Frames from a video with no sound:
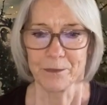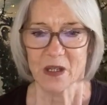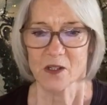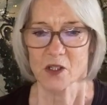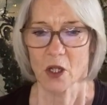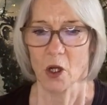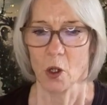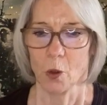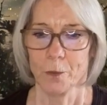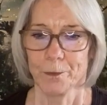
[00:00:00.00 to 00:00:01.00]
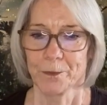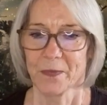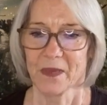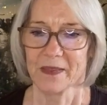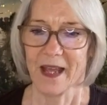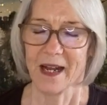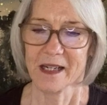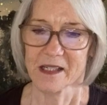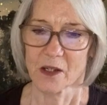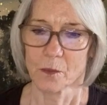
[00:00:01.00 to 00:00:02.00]
So that
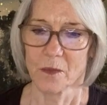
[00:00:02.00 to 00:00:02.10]
is